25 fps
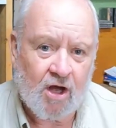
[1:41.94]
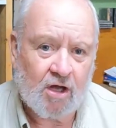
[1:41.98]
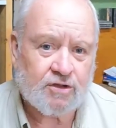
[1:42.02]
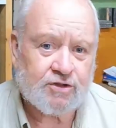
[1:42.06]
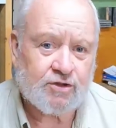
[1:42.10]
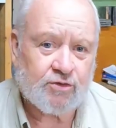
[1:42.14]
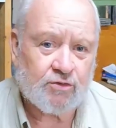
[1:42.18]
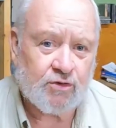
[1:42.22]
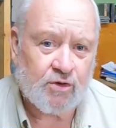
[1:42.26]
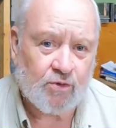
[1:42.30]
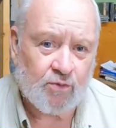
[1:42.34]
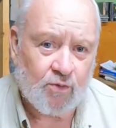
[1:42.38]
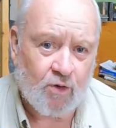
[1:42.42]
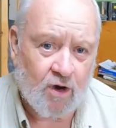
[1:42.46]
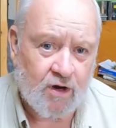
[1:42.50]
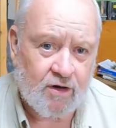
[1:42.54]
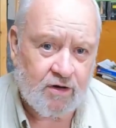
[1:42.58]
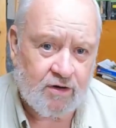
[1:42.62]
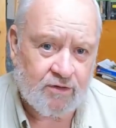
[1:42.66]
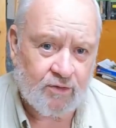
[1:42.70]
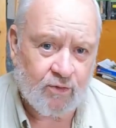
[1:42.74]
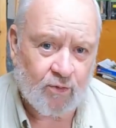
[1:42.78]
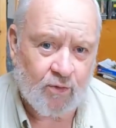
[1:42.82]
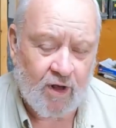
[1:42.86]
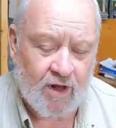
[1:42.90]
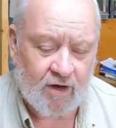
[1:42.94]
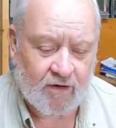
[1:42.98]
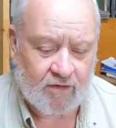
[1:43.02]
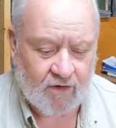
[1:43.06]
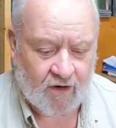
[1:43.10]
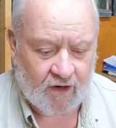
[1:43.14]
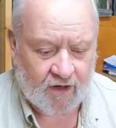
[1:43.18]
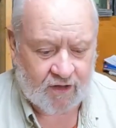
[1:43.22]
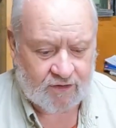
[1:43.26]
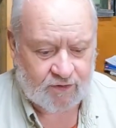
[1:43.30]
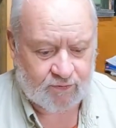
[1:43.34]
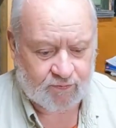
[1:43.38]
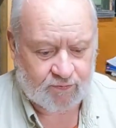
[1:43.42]
Also, the water in the well
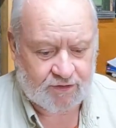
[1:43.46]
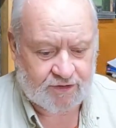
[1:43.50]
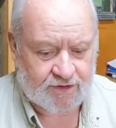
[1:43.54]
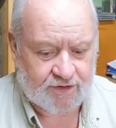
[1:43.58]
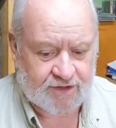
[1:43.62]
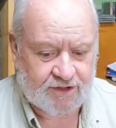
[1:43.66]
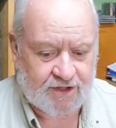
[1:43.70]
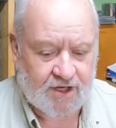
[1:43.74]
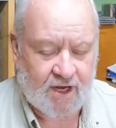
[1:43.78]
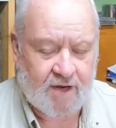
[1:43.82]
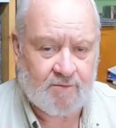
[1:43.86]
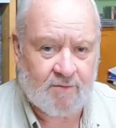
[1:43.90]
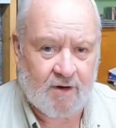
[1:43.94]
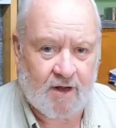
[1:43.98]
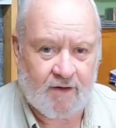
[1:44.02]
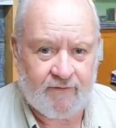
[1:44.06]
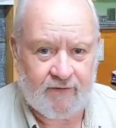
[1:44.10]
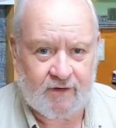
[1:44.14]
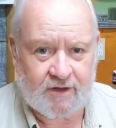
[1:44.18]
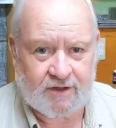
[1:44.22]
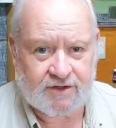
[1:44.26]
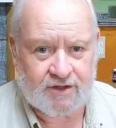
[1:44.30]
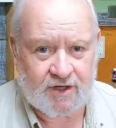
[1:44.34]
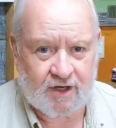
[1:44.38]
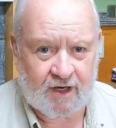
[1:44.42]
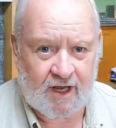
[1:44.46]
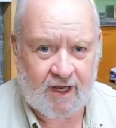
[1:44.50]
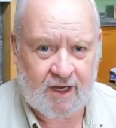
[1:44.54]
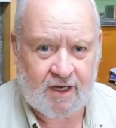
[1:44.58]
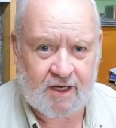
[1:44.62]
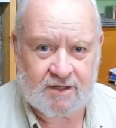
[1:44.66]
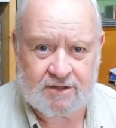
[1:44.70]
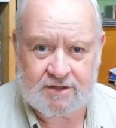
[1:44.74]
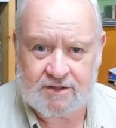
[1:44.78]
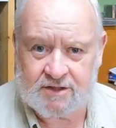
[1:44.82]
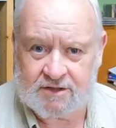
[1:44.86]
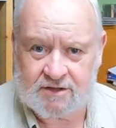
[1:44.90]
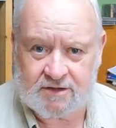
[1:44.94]
crocks was the same level as the lake
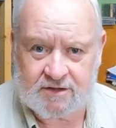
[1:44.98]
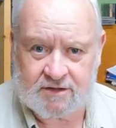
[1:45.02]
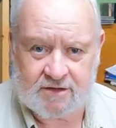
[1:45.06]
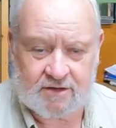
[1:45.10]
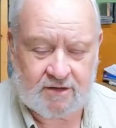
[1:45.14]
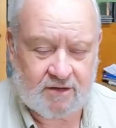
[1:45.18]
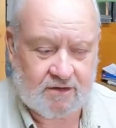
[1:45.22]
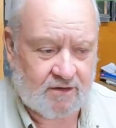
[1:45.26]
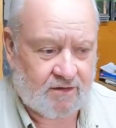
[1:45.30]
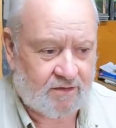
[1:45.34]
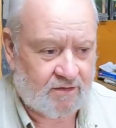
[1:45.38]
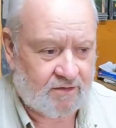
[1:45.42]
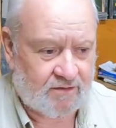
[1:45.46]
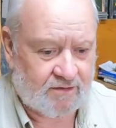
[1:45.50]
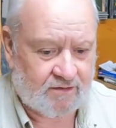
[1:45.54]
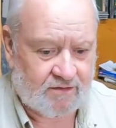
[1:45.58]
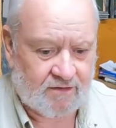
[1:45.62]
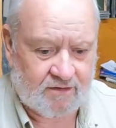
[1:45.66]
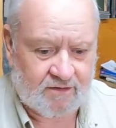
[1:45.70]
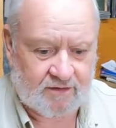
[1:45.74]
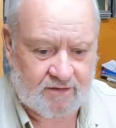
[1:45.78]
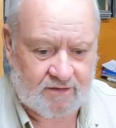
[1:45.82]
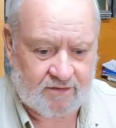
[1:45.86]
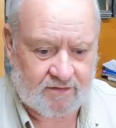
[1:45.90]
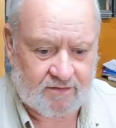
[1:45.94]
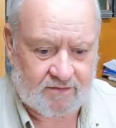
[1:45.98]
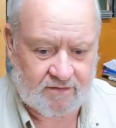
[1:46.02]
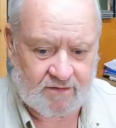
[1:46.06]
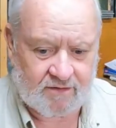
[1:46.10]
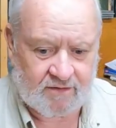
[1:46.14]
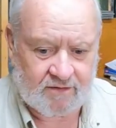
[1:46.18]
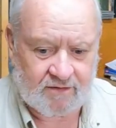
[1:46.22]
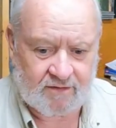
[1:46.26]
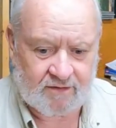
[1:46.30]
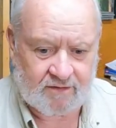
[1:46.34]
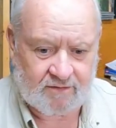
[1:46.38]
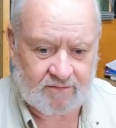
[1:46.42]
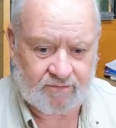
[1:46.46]
because
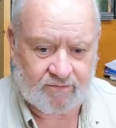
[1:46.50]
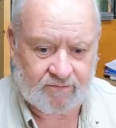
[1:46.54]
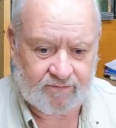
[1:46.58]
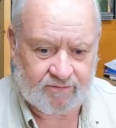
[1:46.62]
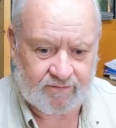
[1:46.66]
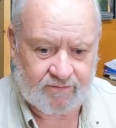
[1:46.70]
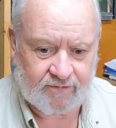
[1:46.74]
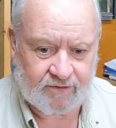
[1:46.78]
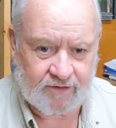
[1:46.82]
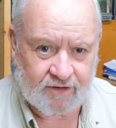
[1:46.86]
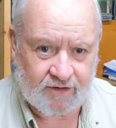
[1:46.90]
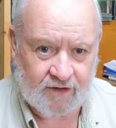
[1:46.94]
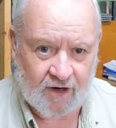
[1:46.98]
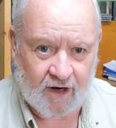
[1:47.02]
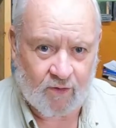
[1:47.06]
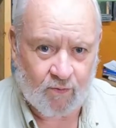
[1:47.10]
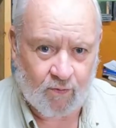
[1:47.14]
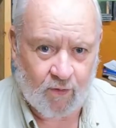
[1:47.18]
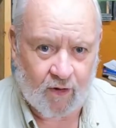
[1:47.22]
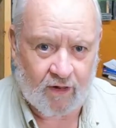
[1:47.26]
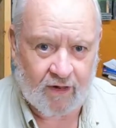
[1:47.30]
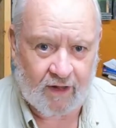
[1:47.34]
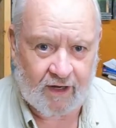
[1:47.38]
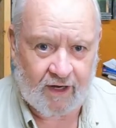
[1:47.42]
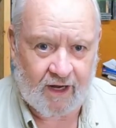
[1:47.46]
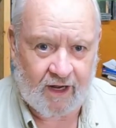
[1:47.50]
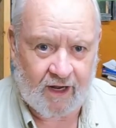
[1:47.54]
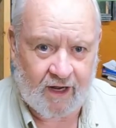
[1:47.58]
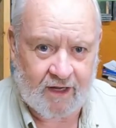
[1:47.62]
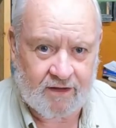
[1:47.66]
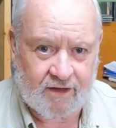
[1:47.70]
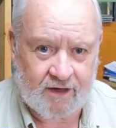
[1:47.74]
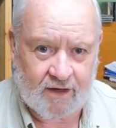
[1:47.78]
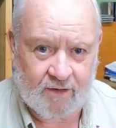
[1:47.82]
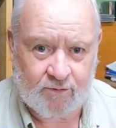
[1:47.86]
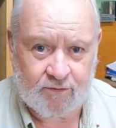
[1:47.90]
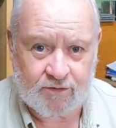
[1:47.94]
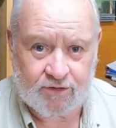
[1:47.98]
the dug well that I
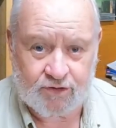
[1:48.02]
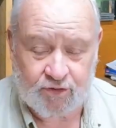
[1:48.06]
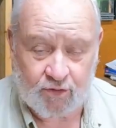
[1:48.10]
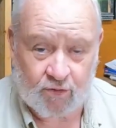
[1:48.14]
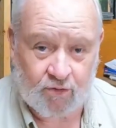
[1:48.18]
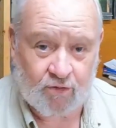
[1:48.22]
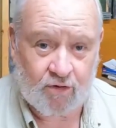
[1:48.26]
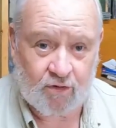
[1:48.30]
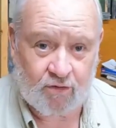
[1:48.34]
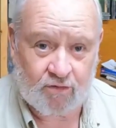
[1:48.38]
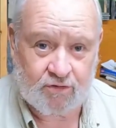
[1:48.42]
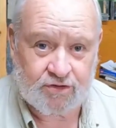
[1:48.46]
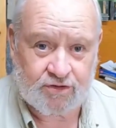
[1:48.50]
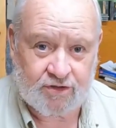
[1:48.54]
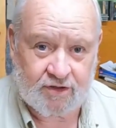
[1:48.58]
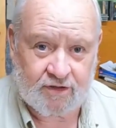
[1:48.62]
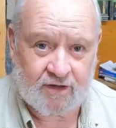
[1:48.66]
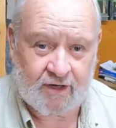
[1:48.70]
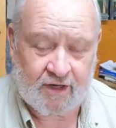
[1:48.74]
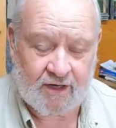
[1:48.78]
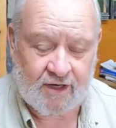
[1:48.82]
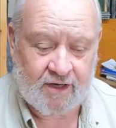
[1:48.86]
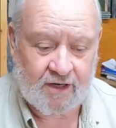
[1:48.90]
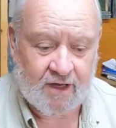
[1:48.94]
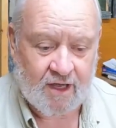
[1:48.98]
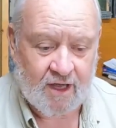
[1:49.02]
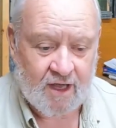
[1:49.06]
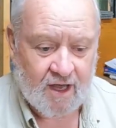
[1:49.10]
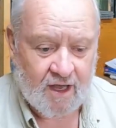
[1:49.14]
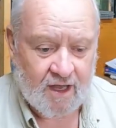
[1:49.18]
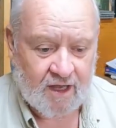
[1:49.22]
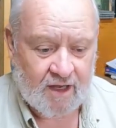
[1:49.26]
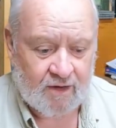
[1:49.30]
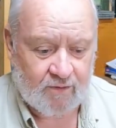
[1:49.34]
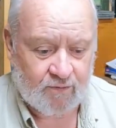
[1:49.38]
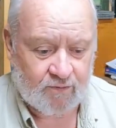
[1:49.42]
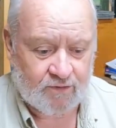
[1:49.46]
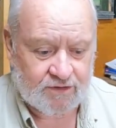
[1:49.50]
had there was so close to the lake.
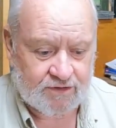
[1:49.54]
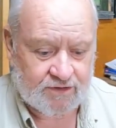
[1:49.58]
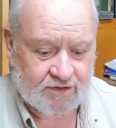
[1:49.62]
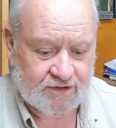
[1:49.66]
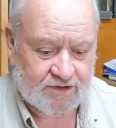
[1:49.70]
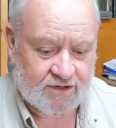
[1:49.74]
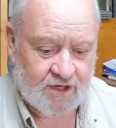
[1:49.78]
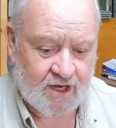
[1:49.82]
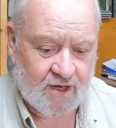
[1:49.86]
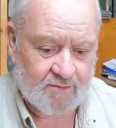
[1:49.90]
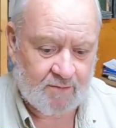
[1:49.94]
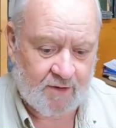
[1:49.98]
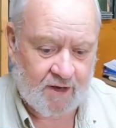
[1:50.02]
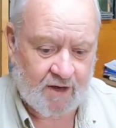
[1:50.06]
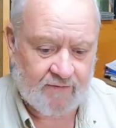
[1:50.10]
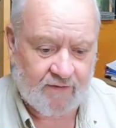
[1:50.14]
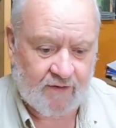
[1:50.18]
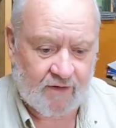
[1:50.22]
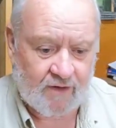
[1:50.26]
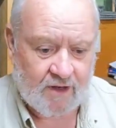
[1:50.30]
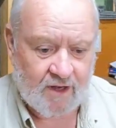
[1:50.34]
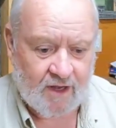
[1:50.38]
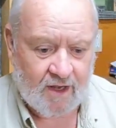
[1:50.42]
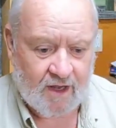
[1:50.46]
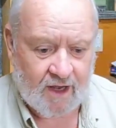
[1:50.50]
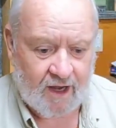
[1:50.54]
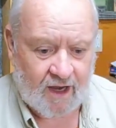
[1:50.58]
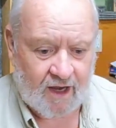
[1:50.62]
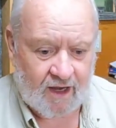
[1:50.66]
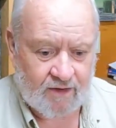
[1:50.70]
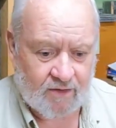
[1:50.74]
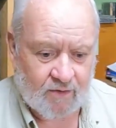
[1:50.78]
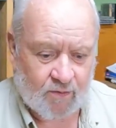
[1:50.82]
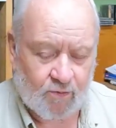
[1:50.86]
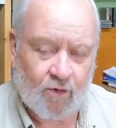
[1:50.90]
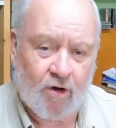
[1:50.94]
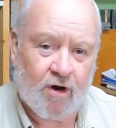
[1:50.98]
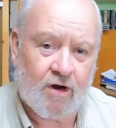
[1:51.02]
It was the same level,
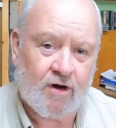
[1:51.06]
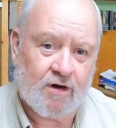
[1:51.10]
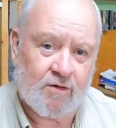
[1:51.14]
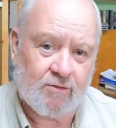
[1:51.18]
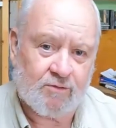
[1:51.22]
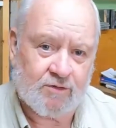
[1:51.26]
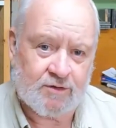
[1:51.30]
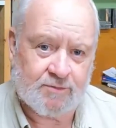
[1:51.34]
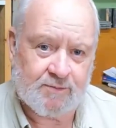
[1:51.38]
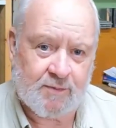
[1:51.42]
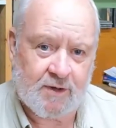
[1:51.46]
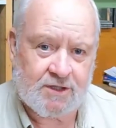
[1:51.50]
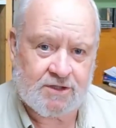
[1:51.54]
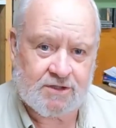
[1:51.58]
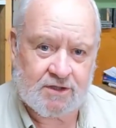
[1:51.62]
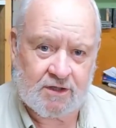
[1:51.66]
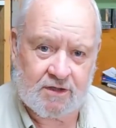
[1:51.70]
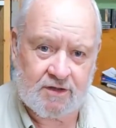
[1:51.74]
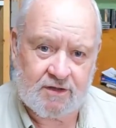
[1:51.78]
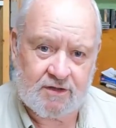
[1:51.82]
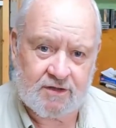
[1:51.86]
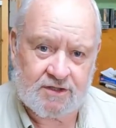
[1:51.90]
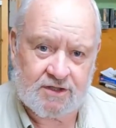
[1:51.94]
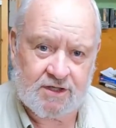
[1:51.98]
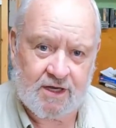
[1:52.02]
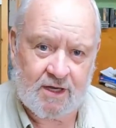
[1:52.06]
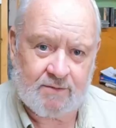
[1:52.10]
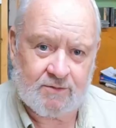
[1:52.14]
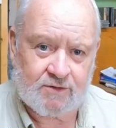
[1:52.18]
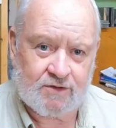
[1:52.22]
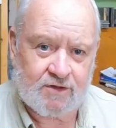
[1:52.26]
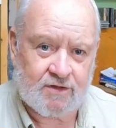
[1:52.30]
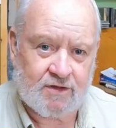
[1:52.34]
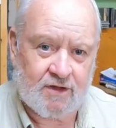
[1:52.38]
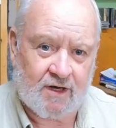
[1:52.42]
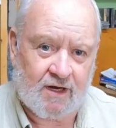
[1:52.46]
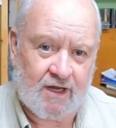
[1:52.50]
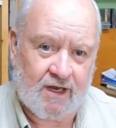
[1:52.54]
and the water was basically the same
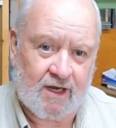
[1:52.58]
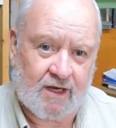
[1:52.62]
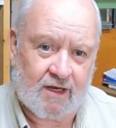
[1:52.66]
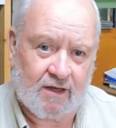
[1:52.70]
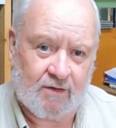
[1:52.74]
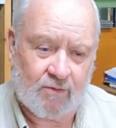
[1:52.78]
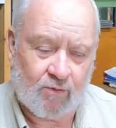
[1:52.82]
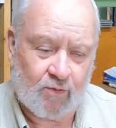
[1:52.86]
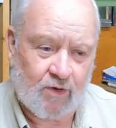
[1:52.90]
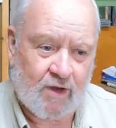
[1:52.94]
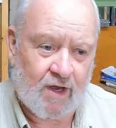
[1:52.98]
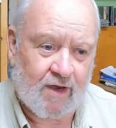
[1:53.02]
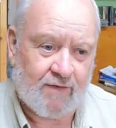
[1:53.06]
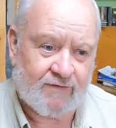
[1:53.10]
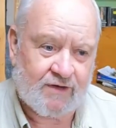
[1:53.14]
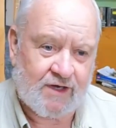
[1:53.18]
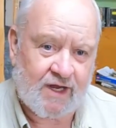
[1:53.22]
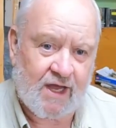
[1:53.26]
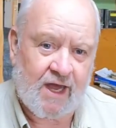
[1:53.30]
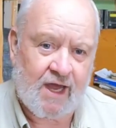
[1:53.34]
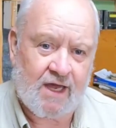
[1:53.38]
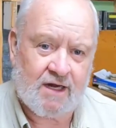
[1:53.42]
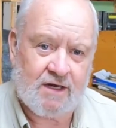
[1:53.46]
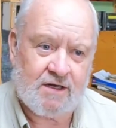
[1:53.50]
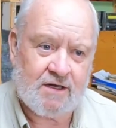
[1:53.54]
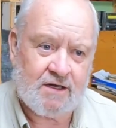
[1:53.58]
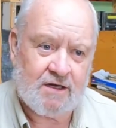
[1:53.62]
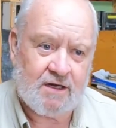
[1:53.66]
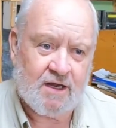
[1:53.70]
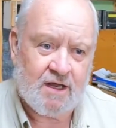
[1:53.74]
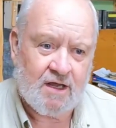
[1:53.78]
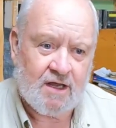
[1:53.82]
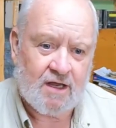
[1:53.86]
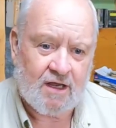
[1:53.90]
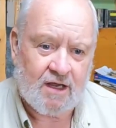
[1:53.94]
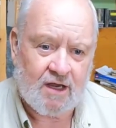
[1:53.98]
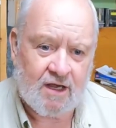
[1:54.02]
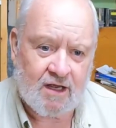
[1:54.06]
as in the lake. We have tannin
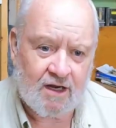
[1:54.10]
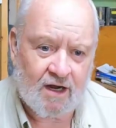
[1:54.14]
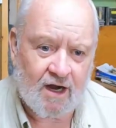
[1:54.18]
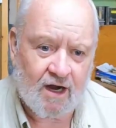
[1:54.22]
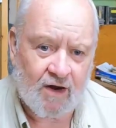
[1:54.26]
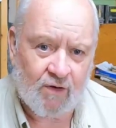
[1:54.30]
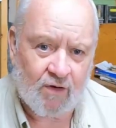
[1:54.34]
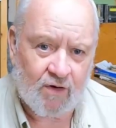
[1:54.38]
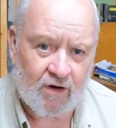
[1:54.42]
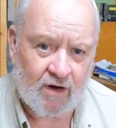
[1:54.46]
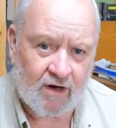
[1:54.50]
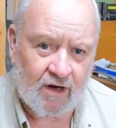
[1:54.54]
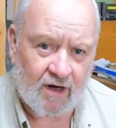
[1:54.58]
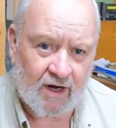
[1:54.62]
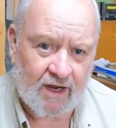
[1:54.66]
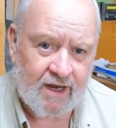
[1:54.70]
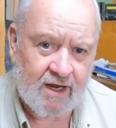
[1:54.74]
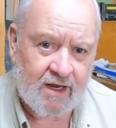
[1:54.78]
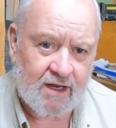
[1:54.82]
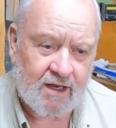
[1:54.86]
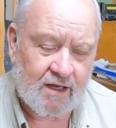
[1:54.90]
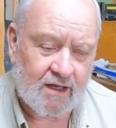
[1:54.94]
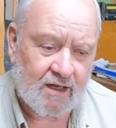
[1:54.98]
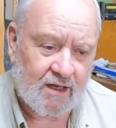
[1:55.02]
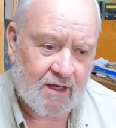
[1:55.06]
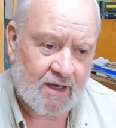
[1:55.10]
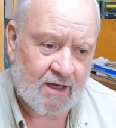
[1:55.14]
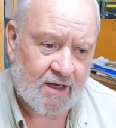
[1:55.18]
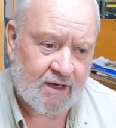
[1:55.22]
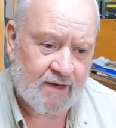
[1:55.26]
in our lake.